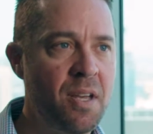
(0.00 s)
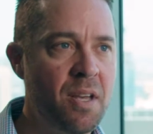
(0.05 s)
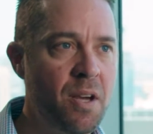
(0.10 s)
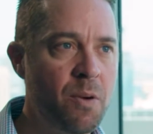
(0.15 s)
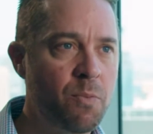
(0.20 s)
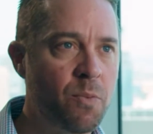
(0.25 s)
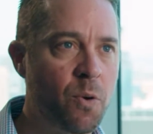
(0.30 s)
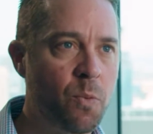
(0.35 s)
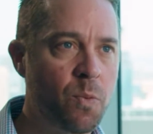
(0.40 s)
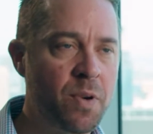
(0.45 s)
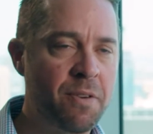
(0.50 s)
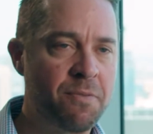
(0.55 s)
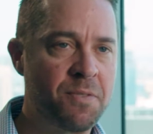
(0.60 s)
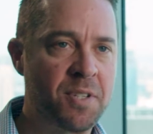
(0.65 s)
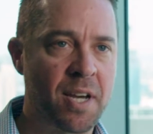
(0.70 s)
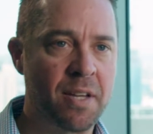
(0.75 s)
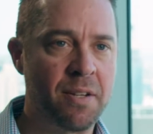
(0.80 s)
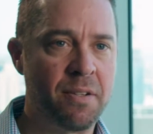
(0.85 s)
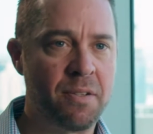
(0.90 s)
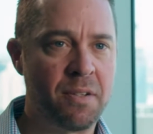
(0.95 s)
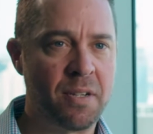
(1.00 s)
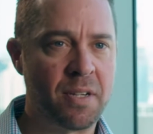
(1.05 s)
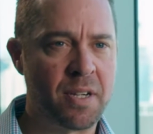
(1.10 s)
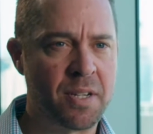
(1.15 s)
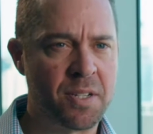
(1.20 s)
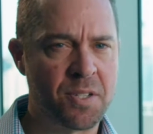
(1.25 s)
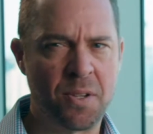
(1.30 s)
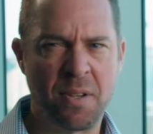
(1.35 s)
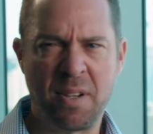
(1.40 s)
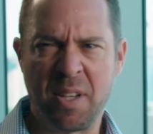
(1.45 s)
what we've done,
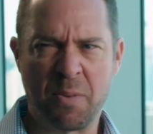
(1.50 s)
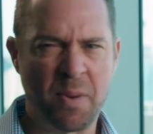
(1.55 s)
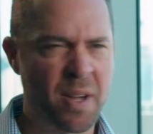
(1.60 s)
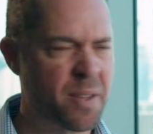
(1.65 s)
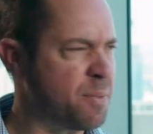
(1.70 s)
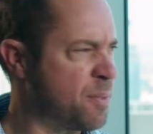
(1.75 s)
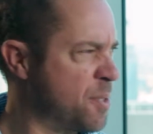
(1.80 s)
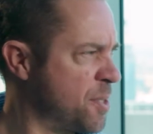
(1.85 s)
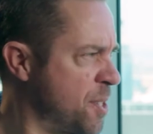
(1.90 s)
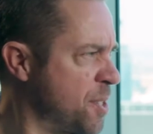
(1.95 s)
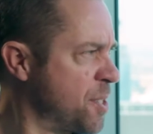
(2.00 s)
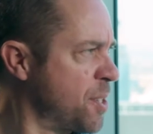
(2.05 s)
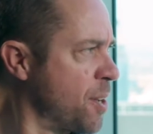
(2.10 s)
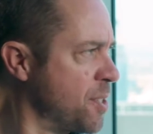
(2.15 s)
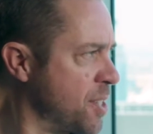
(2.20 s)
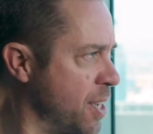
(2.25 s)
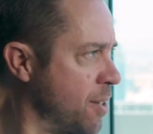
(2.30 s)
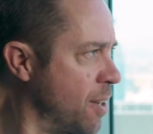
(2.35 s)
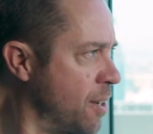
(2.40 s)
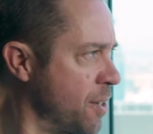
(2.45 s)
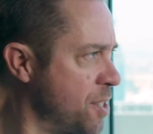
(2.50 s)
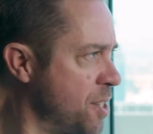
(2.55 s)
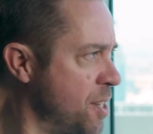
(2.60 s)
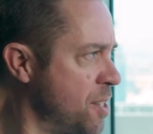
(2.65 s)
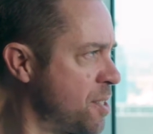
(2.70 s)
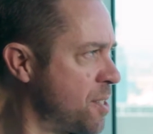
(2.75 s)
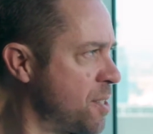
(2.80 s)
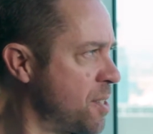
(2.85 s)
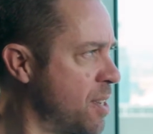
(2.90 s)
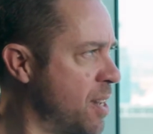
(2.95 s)
certainly around the Cisco
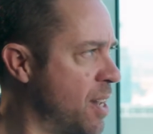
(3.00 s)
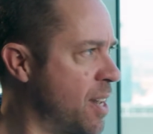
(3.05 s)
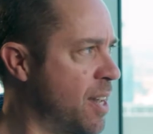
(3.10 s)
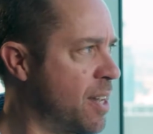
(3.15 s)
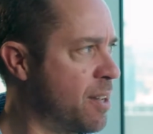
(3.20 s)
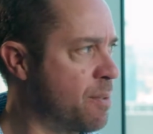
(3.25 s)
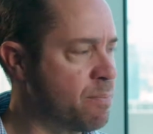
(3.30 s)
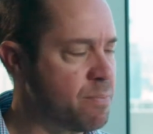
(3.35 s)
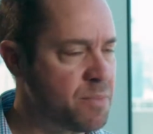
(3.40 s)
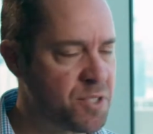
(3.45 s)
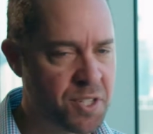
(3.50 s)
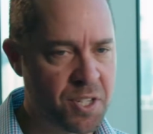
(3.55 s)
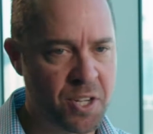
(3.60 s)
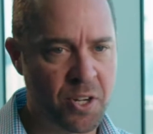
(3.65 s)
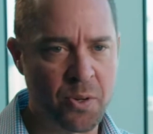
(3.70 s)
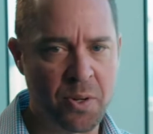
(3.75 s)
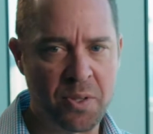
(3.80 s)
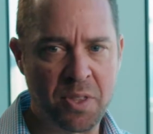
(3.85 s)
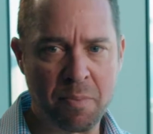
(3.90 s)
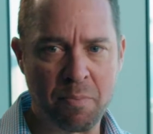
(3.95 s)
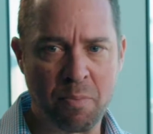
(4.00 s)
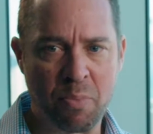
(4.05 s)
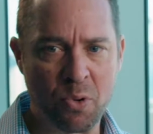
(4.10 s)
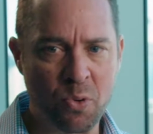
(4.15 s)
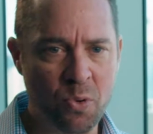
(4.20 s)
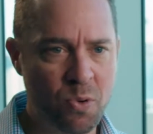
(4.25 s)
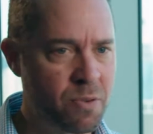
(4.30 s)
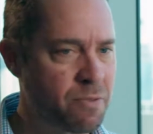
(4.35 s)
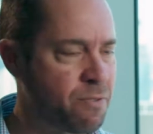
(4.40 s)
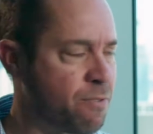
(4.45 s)
technologies, securing the
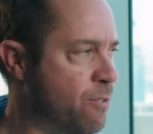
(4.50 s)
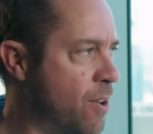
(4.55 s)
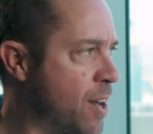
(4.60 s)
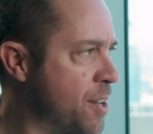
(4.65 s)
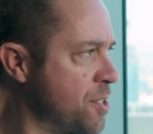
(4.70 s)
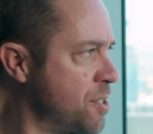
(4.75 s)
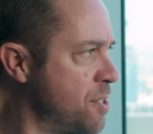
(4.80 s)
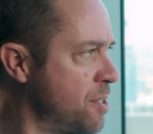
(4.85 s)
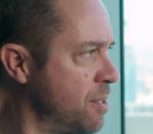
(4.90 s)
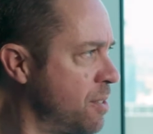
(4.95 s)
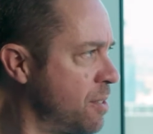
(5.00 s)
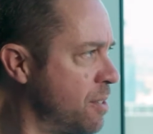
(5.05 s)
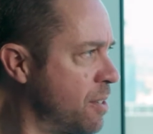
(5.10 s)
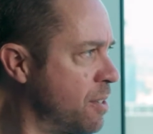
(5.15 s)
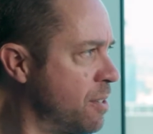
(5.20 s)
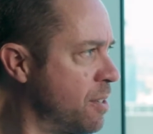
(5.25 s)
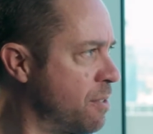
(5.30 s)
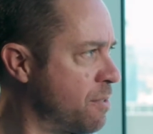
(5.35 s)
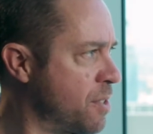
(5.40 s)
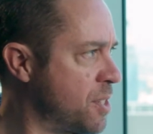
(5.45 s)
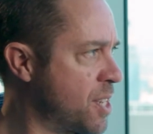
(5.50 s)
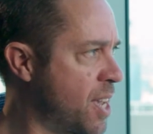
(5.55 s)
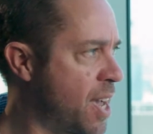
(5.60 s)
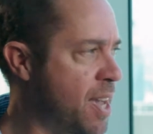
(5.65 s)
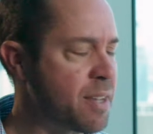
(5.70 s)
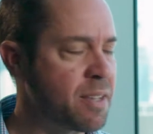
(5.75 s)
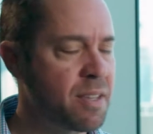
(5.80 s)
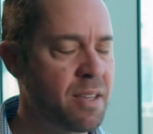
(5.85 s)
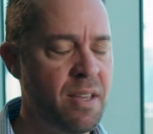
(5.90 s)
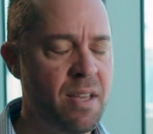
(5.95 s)
broad front of
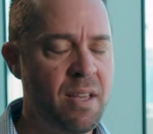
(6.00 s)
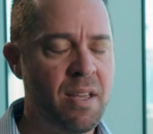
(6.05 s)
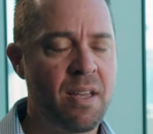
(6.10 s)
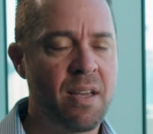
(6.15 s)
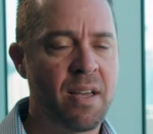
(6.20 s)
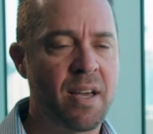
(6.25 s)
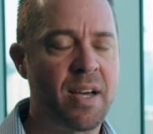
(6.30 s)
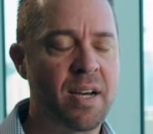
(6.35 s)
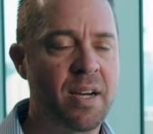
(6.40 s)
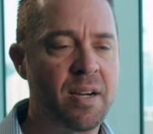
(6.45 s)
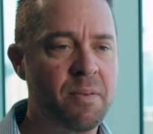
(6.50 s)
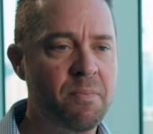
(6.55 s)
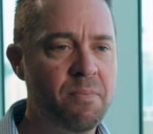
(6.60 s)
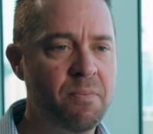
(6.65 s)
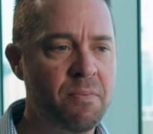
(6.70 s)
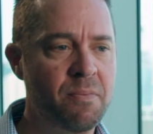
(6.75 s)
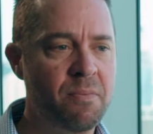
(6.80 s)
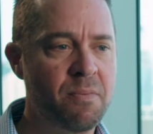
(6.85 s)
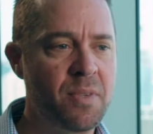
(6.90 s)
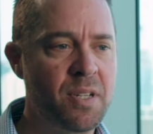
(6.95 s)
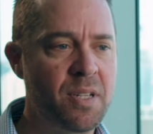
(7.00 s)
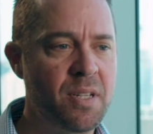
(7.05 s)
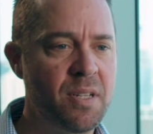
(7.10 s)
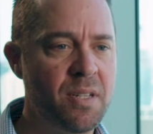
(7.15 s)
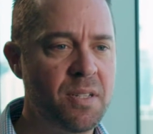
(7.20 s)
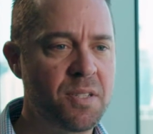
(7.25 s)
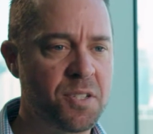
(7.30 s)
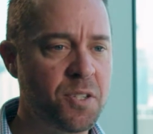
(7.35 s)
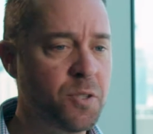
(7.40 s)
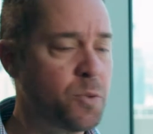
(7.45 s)
attack,
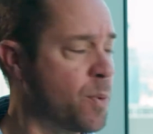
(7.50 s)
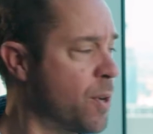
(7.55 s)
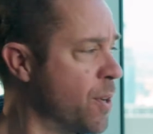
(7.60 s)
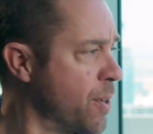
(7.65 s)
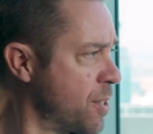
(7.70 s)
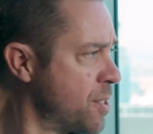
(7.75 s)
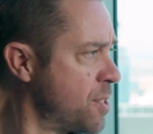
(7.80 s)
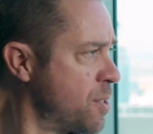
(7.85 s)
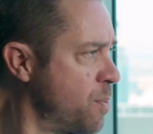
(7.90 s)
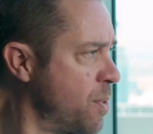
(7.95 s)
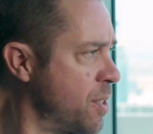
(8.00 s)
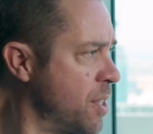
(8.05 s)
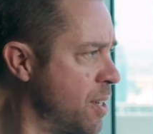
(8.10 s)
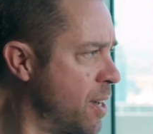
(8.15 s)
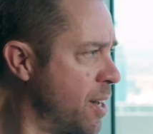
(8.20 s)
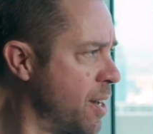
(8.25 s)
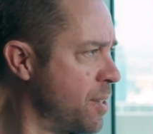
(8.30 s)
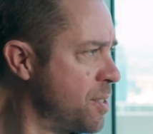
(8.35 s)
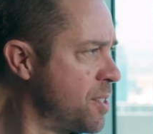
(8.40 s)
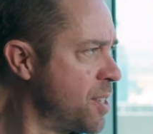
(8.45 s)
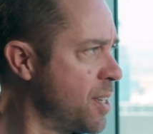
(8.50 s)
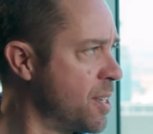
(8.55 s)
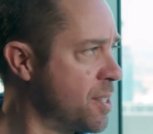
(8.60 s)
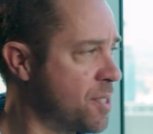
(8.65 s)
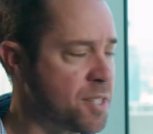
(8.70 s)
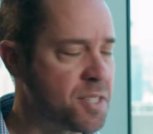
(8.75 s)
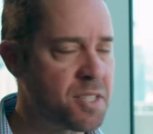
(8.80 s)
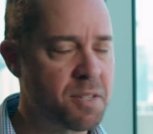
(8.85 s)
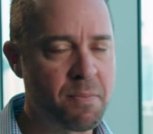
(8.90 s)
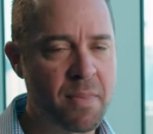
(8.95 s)
it still works within IoT. It's
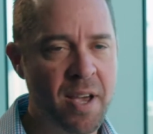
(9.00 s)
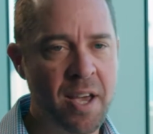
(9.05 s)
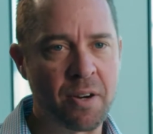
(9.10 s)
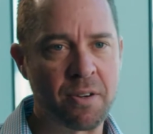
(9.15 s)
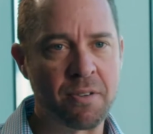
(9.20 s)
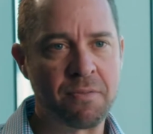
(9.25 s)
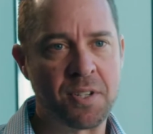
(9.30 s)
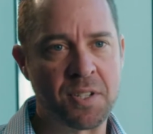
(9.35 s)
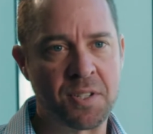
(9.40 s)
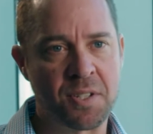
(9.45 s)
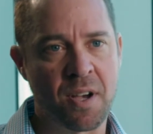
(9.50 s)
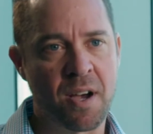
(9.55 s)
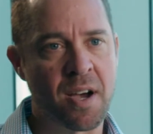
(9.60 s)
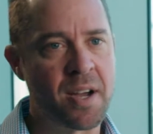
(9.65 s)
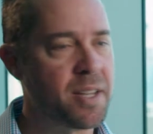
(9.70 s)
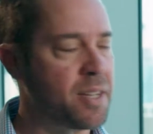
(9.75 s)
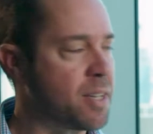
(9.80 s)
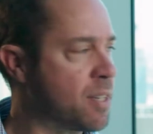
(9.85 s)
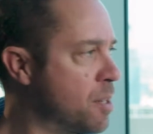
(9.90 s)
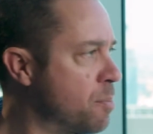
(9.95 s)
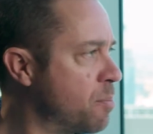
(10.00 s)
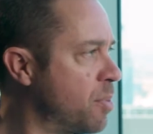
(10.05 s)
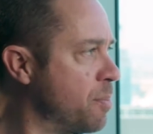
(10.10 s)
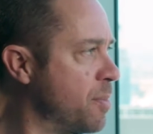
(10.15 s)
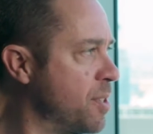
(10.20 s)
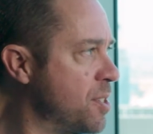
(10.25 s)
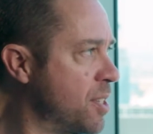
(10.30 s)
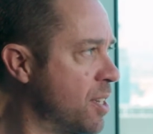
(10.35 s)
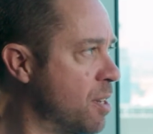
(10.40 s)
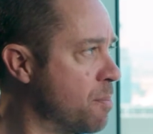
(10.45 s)
just a matter of designing and
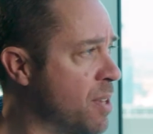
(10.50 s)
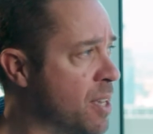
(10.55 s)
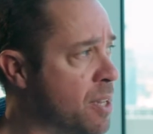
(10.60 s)
implementing and being